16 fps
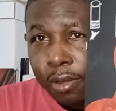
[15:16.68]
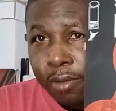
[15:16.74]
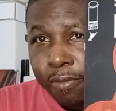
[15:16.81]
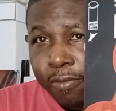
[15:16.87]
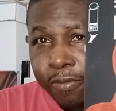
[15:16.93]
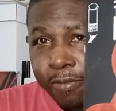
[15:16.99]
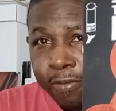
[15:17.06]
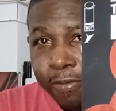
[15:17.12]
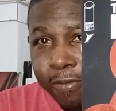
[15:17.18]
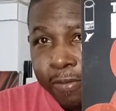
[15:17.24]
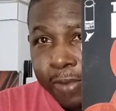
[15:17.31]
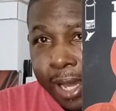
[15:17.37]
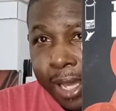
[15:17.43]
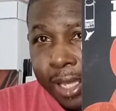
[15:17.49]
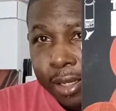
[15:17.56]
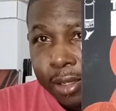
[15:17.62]

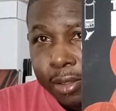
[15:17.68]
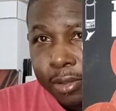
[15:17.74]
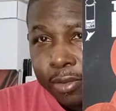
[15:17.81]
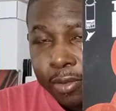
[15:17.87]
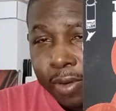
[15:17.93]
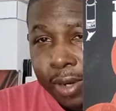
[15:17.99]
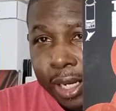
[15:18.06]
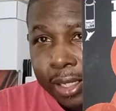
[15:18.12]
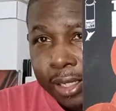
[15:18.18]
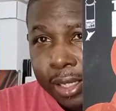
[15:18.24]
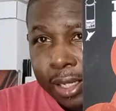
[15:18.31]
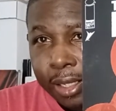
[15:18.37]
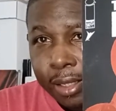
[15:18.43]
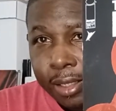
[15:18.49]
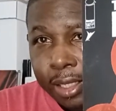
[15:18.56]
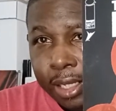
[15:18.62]
Fire right there.
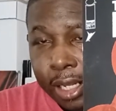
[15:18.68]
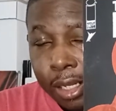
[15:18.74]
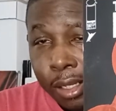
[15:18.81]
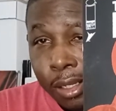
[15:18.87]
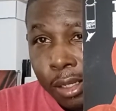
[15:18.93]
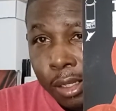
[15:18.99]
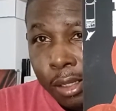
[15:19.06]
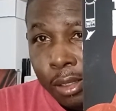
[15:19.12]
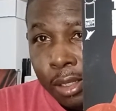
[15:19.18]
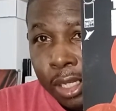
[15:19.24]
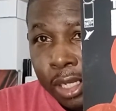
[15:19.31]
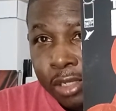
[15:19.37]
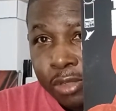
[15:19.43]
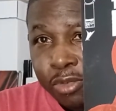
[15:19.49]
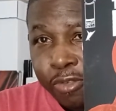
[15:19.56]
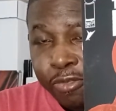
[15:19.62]
Look at that. And
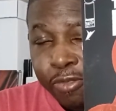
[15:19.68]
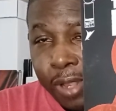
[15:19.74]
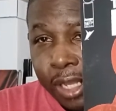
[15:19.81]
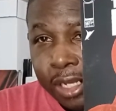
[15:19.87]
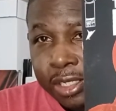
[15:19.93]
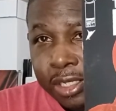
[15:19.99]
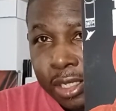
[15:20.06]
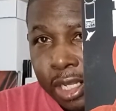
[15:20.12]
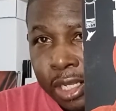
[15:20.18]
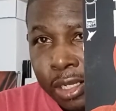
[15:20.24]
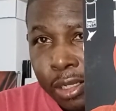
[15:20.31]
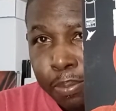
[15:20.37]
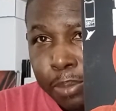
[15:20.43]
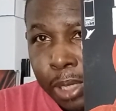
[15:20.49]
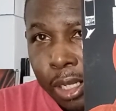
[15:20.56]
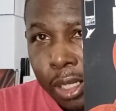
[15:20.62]
his reflection in the
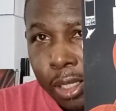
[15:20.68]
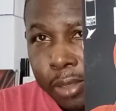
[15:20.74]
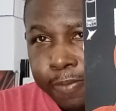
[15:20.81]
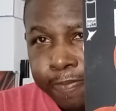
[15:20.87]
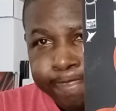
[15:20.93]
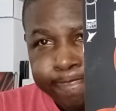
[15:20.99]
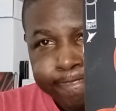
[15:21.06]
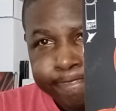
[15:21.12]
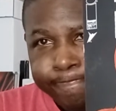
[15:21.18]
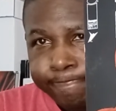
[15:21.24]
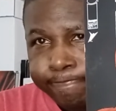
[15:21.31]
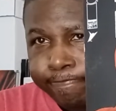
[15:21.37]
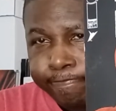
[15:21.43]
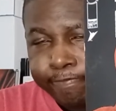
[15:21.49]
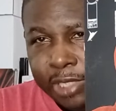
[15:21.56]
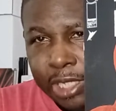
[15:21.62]
blood.
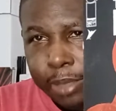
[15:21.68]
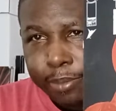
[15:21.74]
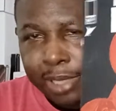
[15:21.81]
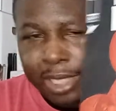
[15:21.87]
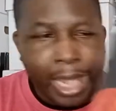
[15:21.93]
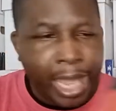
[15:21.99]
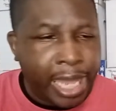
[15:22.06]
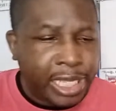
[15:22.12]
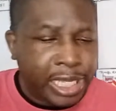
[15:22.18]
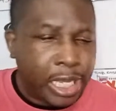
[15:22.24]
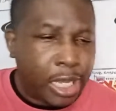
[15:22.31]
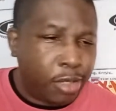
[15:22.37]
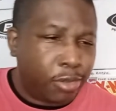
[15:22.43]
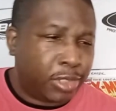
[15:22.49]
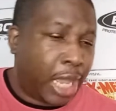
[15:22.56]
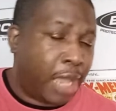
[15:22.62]
Glad he
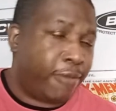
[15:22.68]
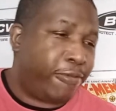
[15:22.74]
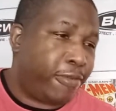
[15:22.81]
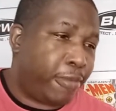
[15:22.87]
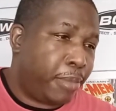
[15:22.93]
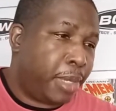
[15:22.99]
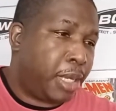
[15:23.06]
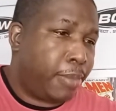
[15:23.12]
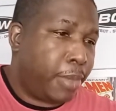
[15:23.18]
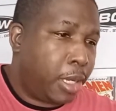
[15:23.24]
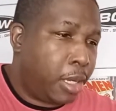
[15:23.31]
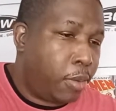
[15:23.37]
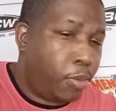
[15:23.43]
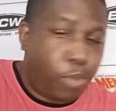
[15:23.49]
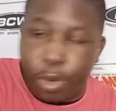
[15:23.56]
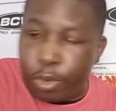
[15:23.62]
held that for me,
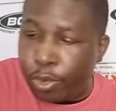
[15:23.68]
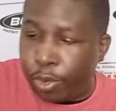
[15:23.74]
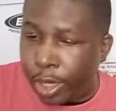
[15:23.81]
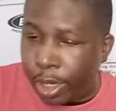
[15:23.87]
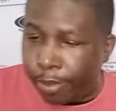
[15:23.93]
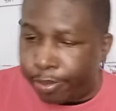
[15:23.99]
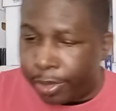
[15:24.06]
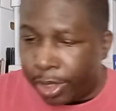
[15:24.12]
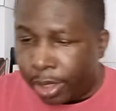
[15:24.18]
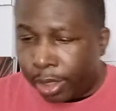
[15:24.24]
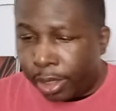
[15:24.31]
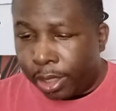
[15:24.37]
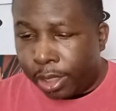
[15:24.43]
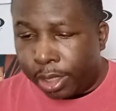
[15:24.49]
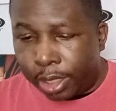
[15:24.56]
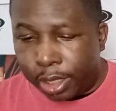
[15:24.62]
man. Word up.
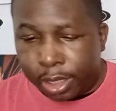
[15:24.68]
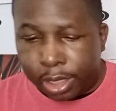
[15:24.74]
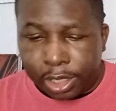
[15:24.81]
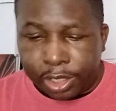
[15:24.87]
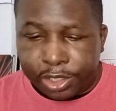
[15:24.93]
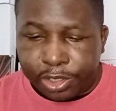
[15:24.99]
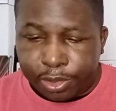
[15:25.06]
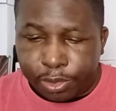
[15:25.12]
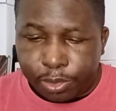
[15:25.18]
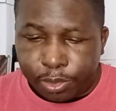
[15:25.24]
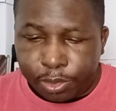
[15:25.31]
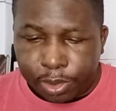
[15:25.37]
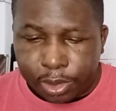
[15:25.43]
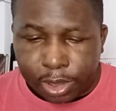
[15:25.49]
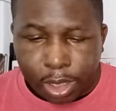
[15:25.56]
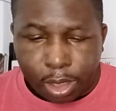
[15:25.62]
And issue
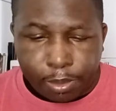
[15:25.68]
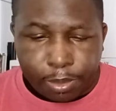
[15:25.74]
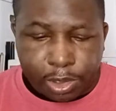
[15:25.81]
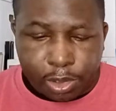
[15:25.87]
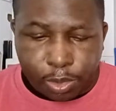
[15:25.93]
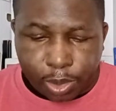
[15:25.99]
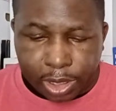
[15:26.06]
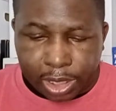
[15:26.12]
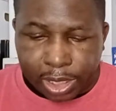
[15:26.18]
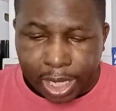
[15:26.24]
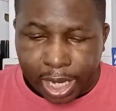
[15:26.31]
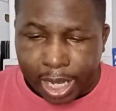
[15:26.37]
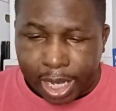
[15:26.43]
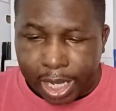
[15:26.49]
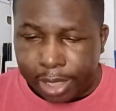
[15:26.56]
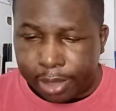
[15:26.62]
number 29.
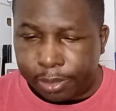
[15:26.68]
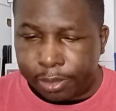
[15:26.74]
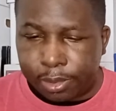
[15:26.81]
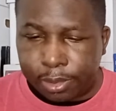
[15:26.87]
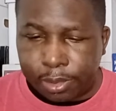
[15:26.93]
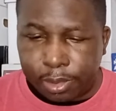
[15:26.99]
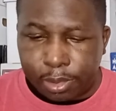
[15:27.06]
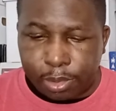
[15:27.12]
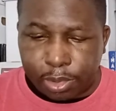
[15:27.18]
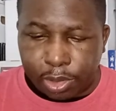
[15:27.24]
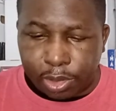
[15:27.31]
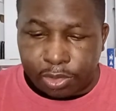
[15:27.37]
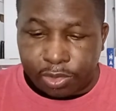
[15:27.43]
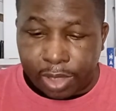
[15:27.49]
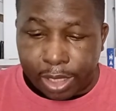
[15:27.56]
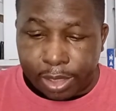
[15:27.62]
I'm going to
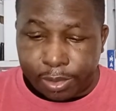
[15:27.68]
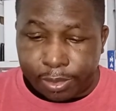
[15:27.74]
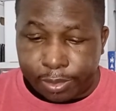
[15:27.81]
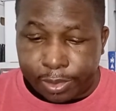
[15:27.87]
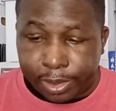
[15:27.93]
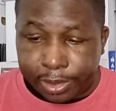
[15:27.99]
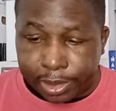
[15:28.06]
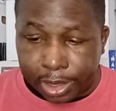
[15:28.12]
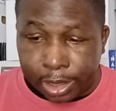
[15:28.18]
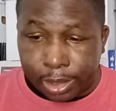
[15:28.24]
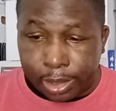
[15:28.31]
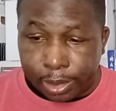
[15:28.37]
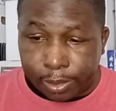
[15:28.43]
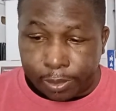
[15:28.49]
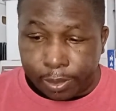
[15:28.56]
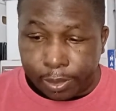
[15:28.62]
try to do this in
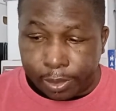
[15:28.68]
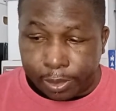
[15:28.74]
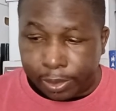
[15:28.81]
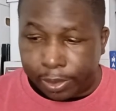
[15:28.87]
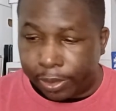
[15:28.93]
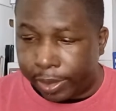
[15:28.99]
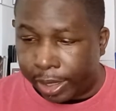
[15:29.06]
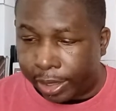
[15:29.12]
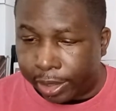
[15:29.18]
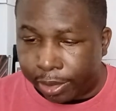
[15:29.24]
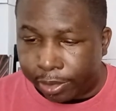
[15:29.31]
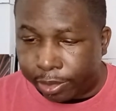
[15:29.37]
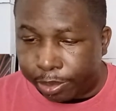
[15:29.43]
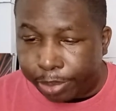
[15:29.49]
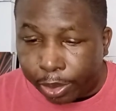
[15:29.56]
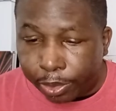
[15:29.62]
the order that they're
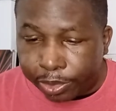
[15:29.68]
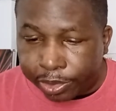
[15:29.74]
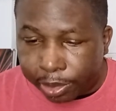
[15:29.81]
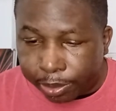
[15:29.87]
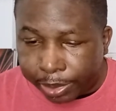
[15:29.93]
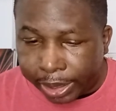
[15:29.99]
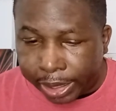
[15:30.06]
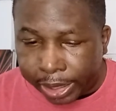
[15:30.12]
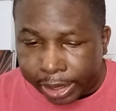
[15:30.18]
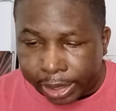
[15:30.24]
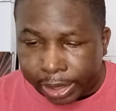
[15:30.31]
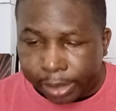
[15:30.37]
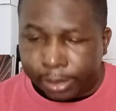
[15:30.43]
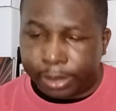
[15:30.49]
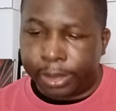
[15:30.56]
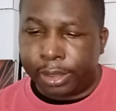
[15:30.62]
supposed to be in.